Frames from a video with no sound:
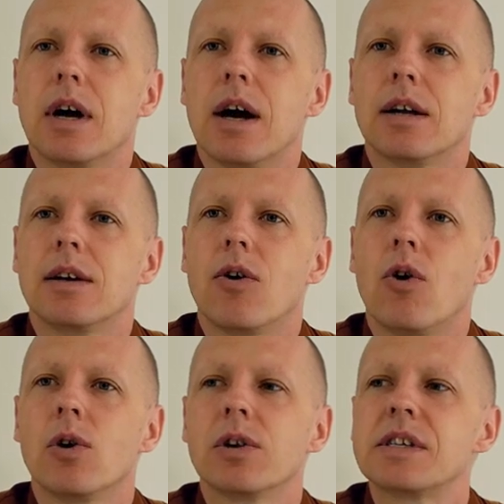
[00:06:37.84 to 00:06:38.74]
and
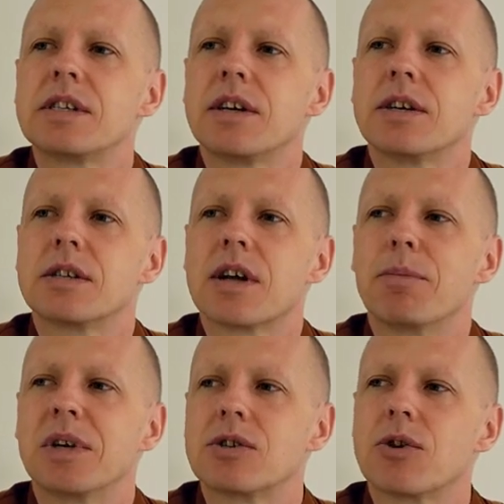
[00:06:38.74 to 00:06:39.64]
all these years
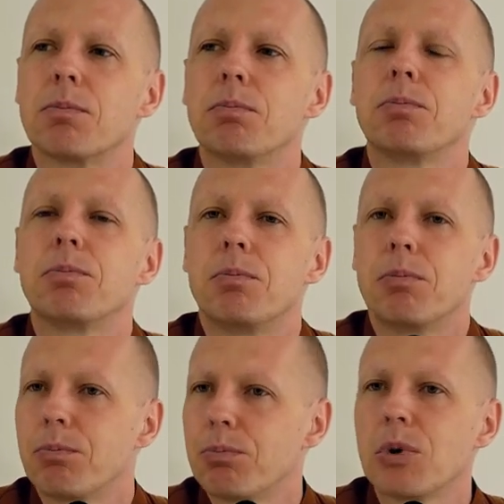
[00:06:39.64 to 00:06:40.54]
I've been sort of
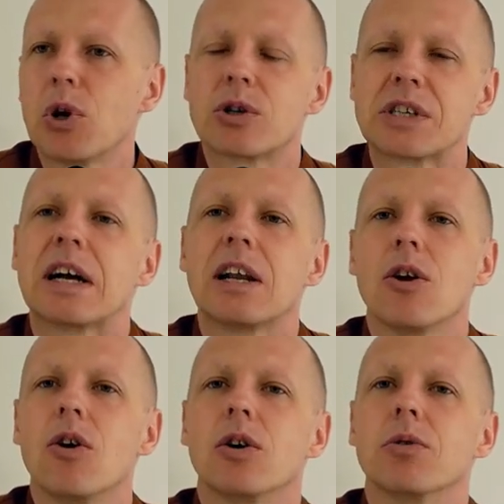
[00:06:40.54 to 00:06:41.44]
plodding
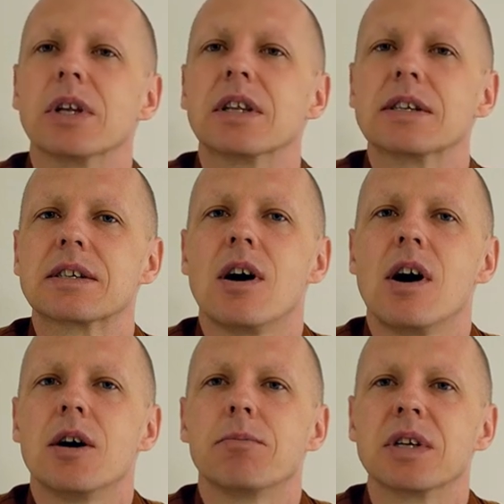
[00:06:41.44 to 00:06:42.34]
along with this
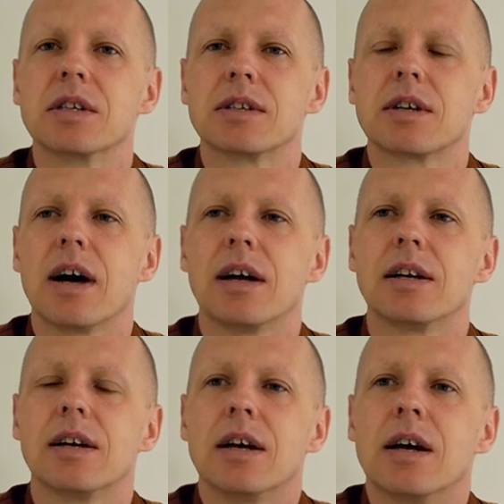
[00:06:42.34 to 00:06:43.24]
calmness
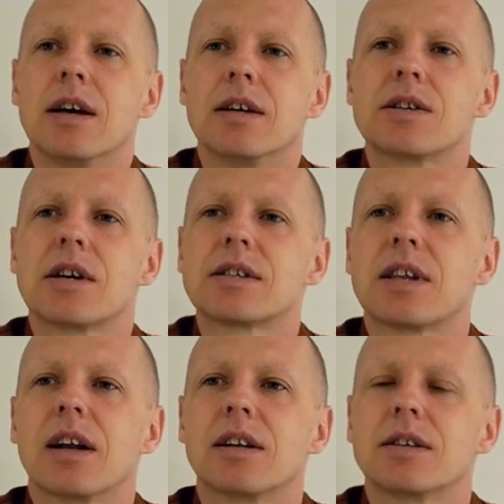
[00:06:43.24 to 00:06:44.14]
and just
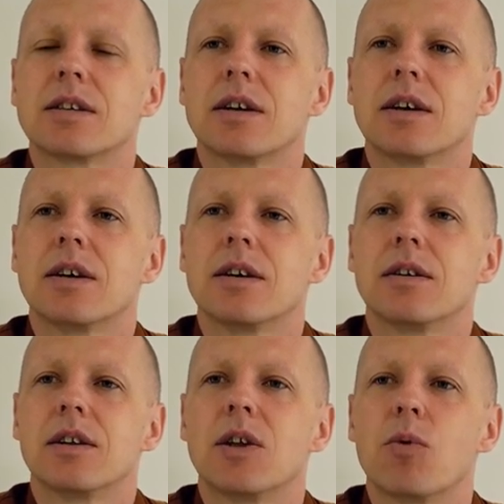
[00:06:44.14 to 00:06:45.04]
that.
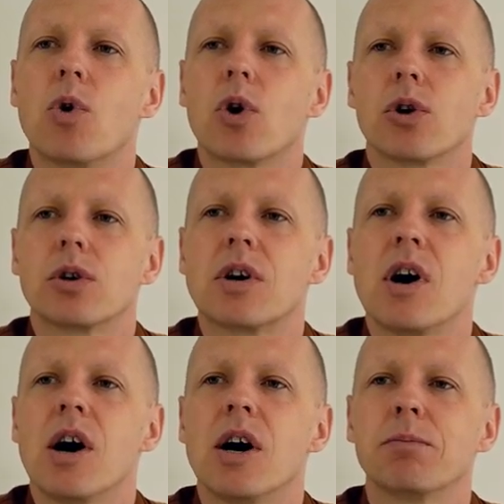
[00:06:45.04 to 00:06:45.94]
The word
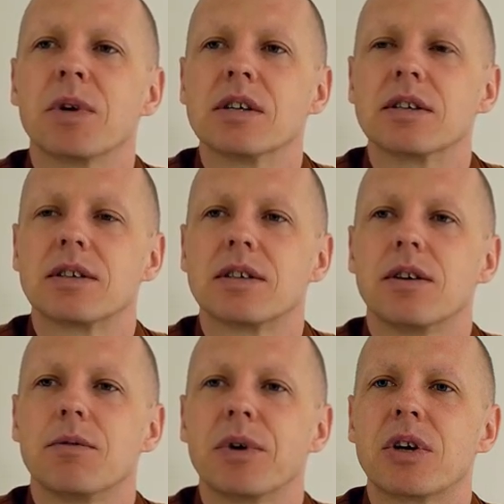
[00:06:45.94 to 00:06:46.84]
calmness,
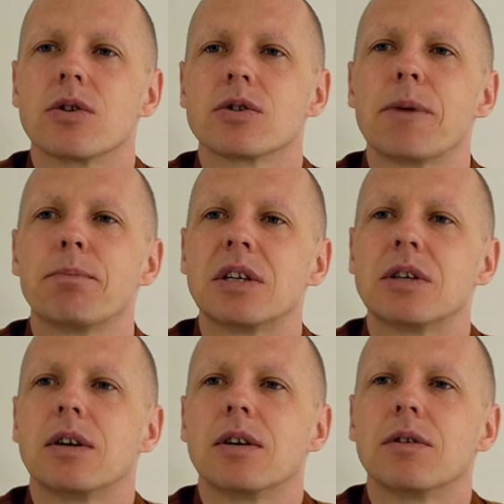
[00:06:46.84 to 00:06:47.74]
because I've
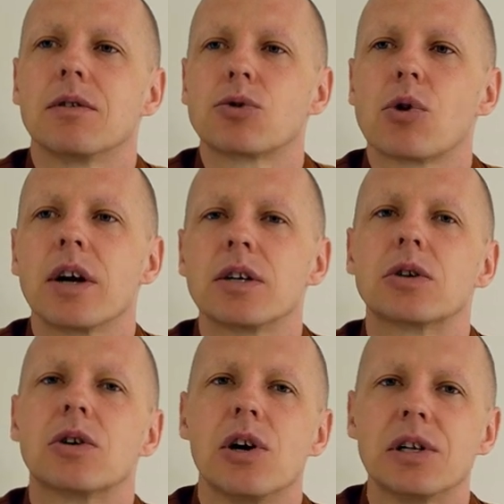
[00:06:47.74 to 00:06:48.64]
been trying
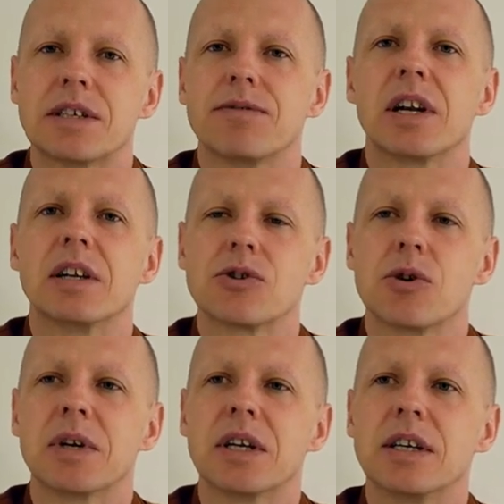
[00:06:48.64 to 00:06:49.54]
to cultivate it
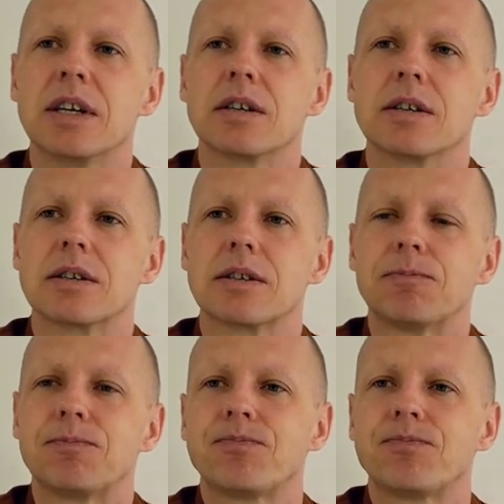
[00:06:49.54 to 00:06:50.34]
so many years,